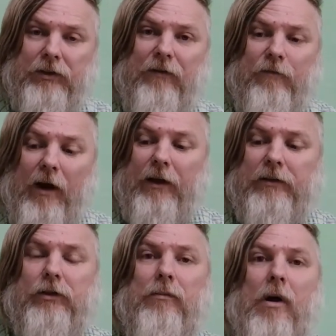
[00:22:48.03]

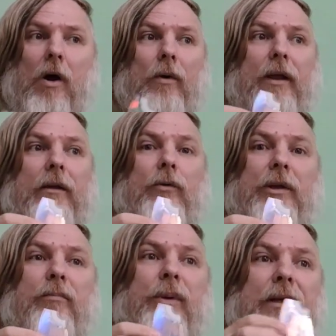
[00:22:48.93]
defined somehow, like
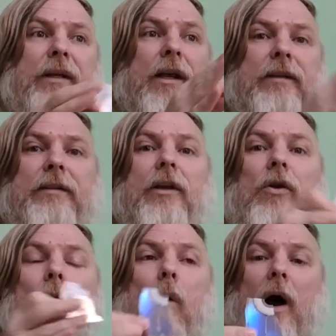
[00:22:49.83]
with bit
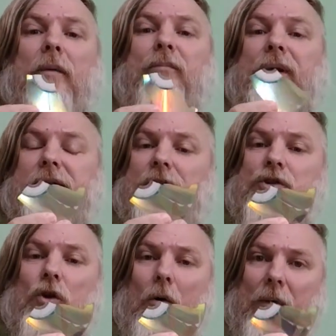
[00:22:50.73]
0, 1 bits, a
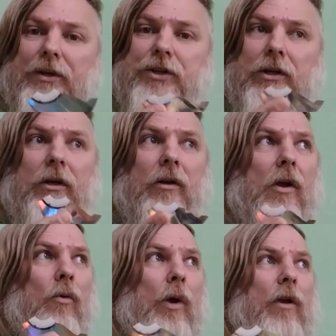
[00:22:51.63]
geometrical
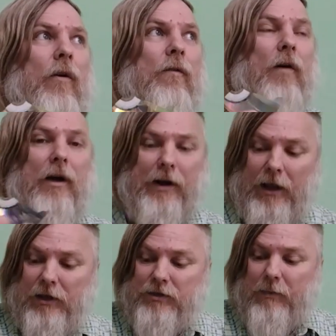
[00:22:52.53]
way of
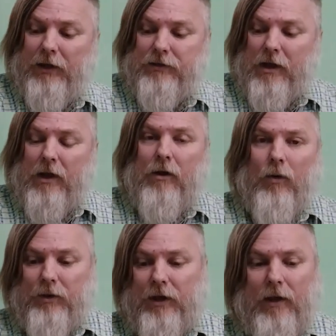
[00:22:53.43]
arrangement,
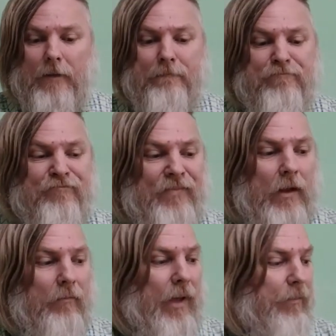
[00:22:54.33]
okay?
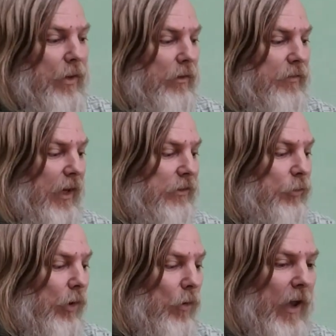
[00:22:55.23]
Maybe that's
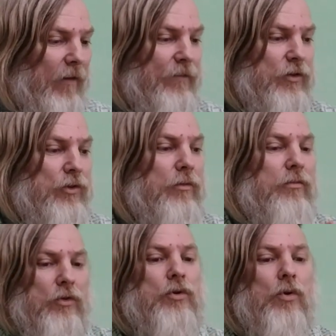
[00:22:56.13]
why you have
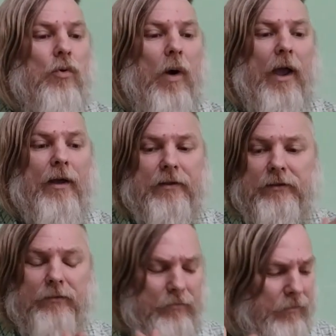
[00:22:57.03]
2
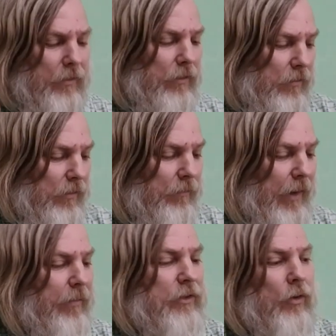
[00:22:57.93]
wires,
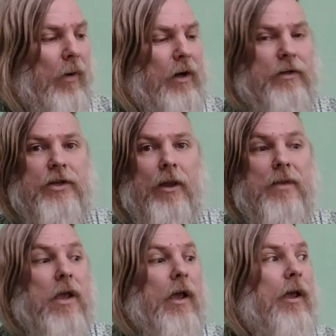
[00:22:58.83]
maybe some other
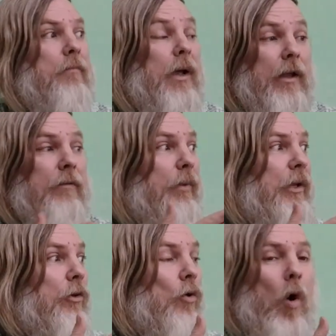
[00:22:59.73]
time. And
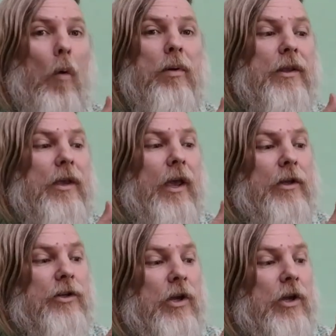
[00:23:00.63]
you
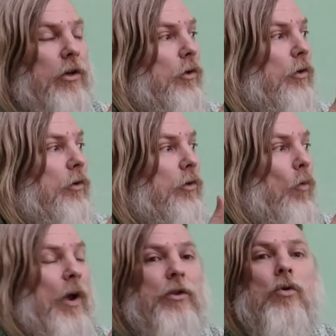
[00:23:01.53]
obligate,
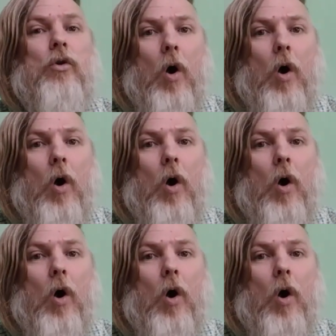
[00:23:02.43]
when you